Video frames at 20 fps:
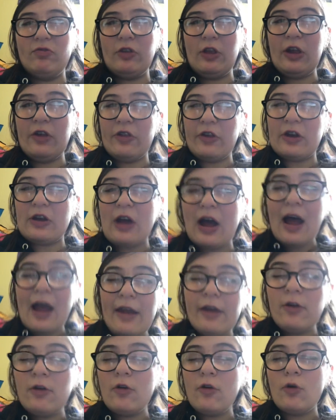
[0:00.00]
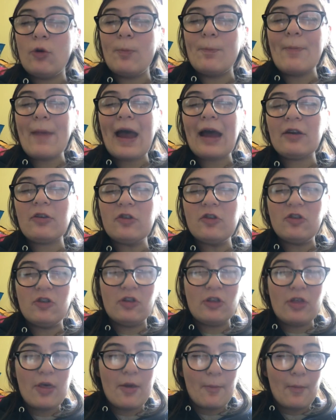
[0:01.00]
And the guy who
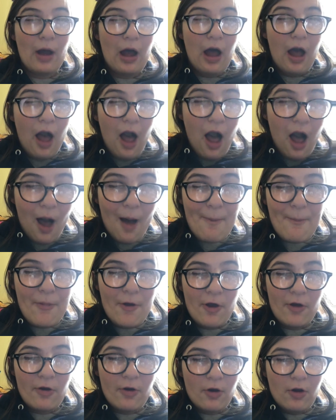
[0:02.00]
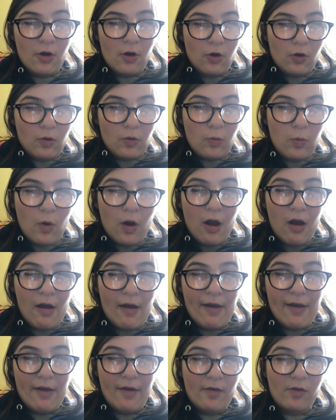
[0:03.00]
matched them up
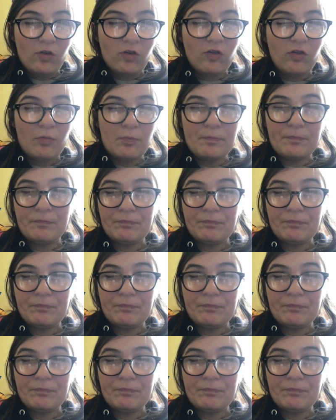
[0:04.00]
was